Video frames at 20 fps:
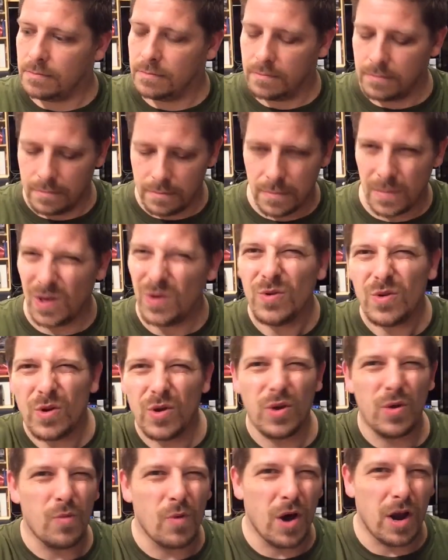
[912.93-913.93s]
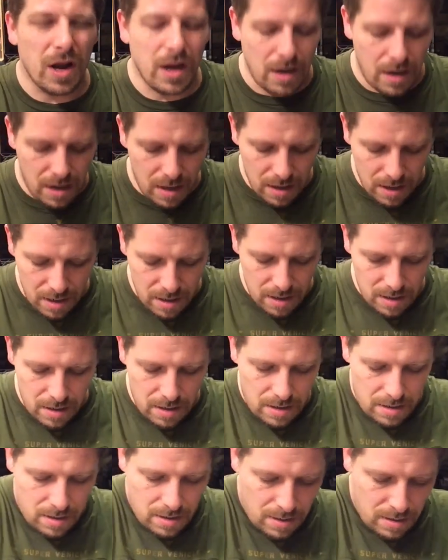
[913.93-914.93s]
You know you want it.
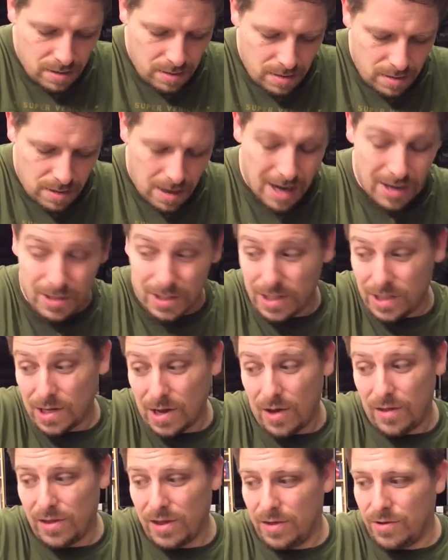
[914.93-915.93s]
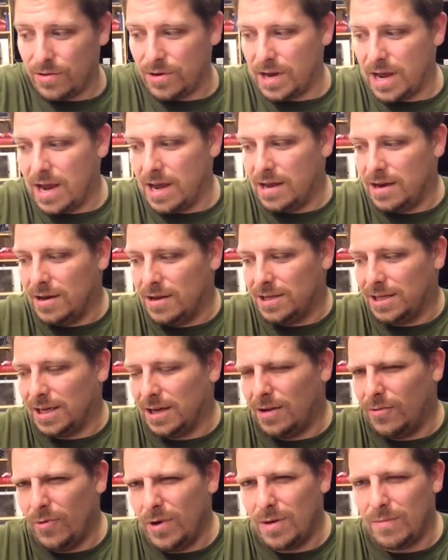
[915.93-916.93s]
I actually saw it the other day. I was
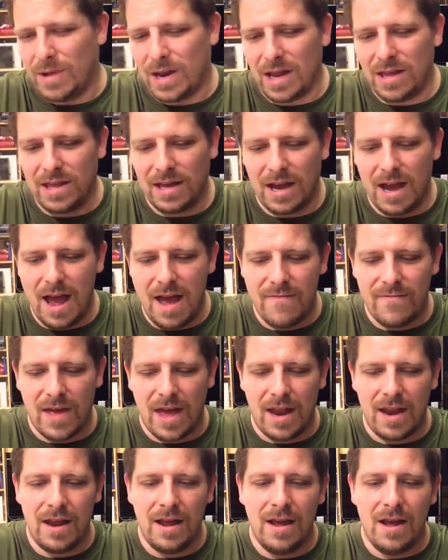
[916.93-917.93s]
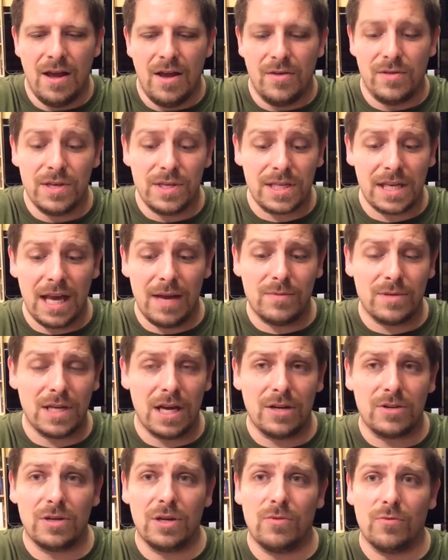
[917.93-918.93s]
like, wait a minute, I think I have that. This game is
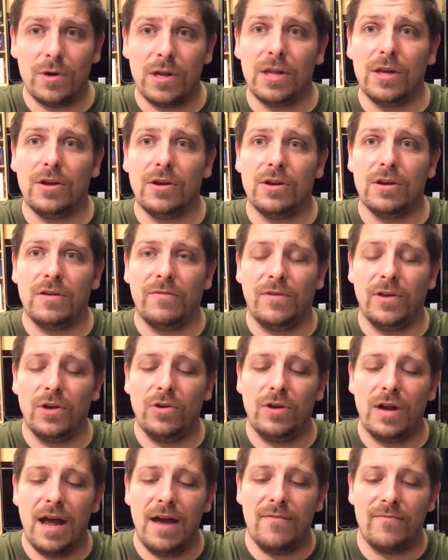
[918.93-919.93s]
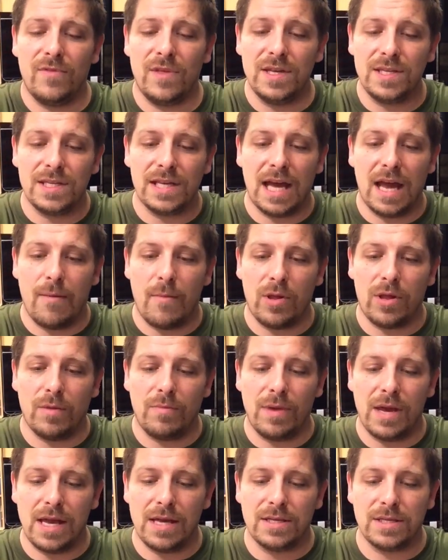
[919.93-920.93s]
actually really good. If you don't have this game on the
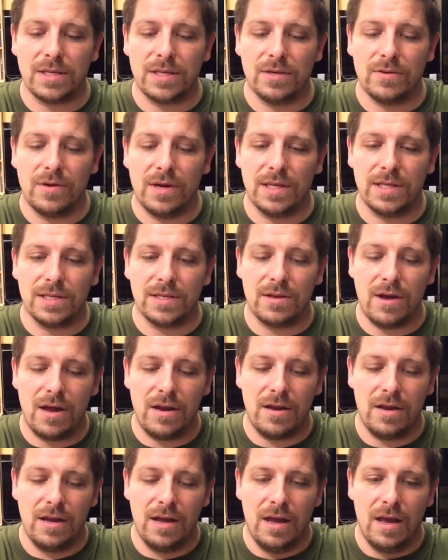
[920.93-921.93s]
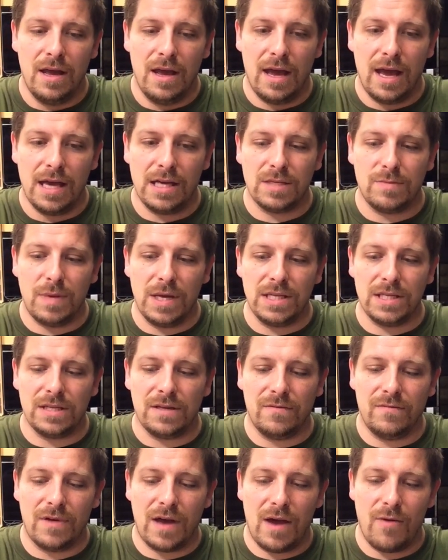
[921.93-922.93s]
PS2, it's not
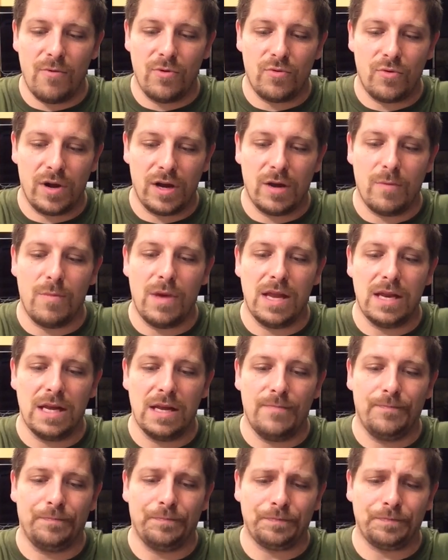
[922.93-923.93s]
expensive. I would recommend it.